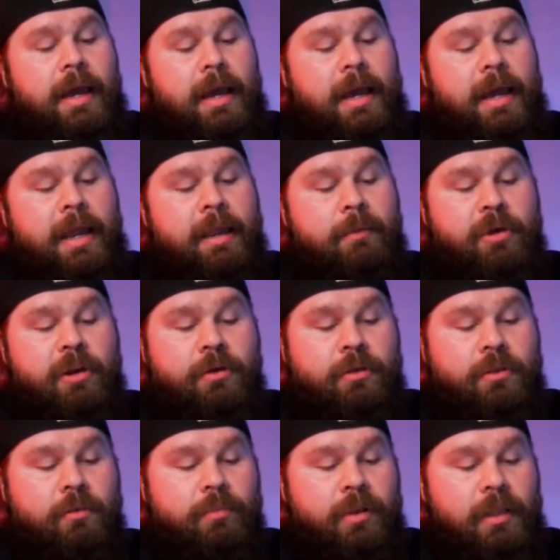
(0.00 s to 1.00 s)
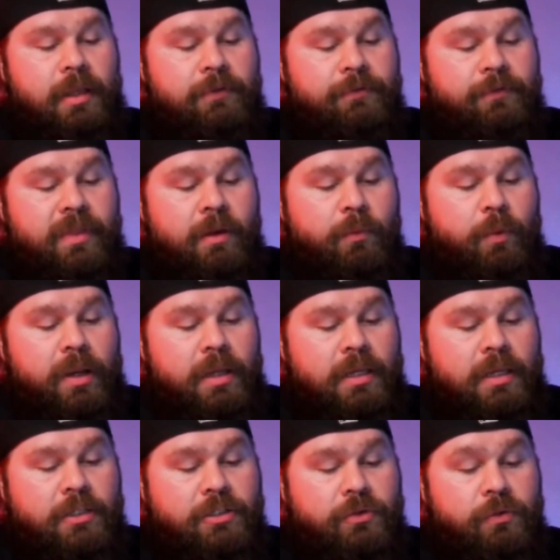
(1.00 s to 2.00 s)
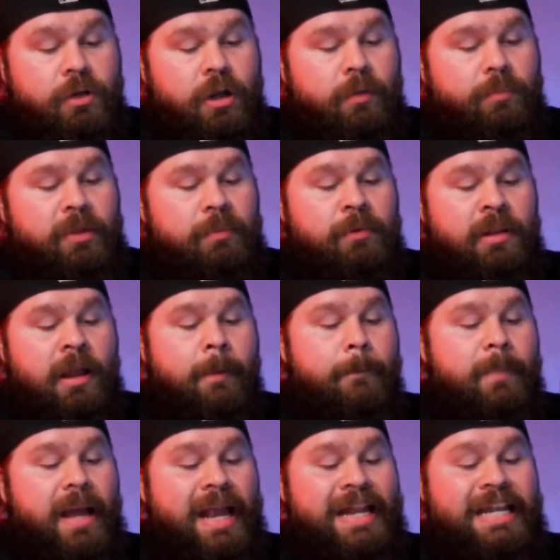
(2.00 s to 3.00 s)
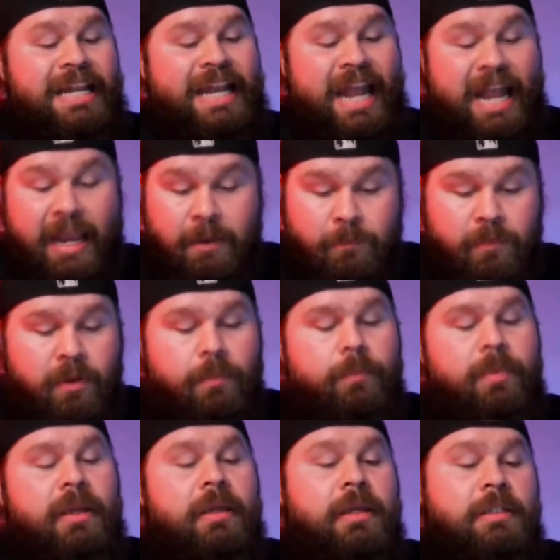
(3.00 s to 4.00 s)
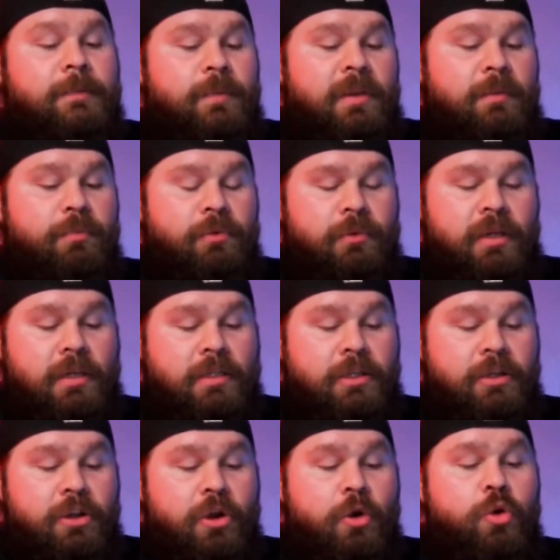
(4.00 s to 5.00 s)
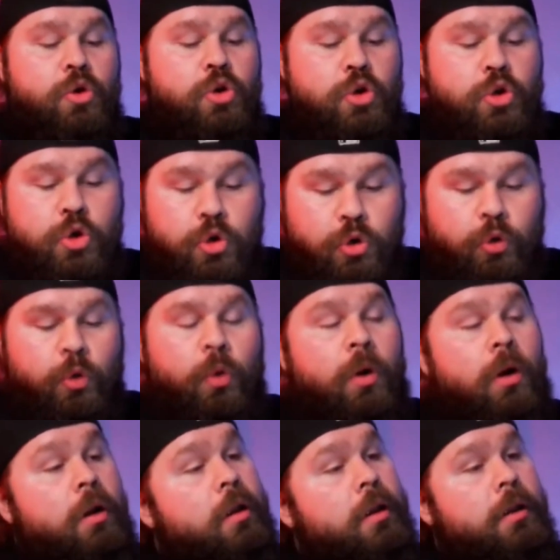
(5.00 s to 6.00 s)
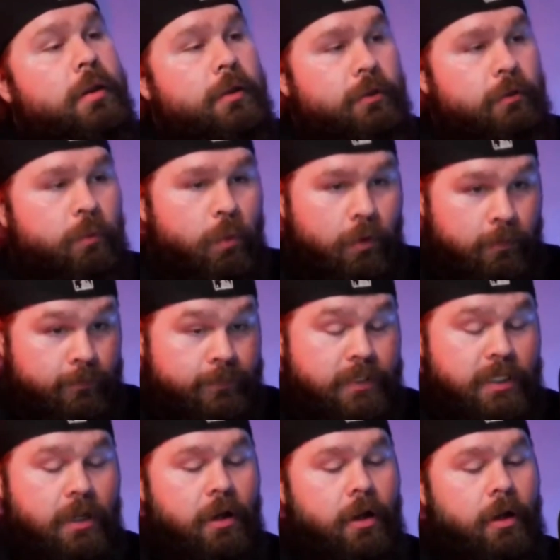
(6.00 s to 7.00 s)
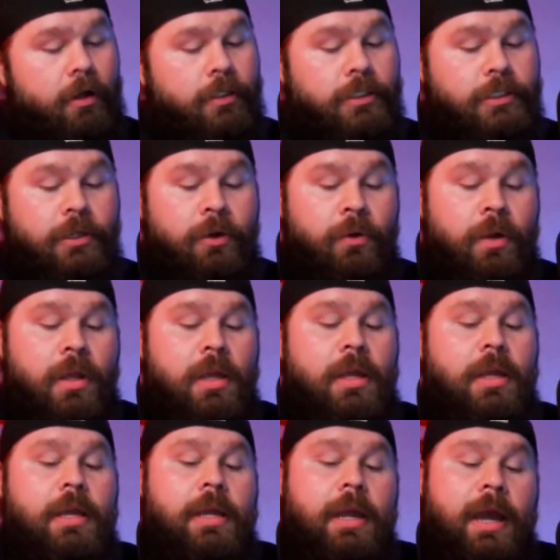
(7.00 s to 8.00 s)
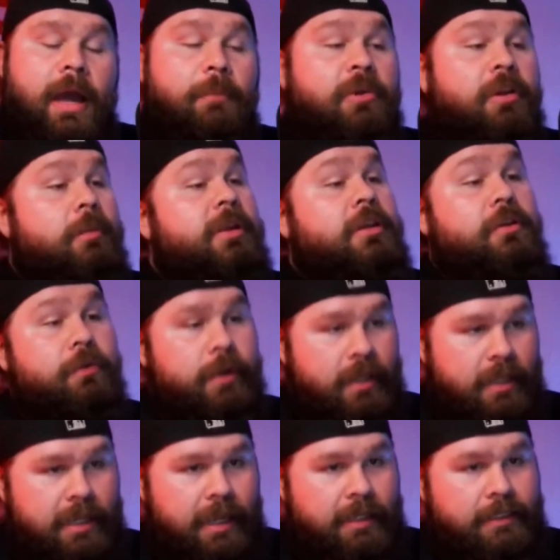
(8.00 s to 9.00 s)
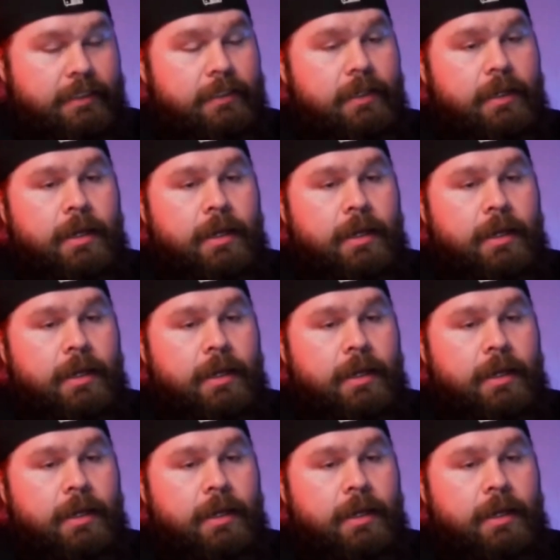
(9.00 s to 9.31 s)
I am under the belief that we need to call people out by name because people need to know who the wolves are. So I'm going to be doing that.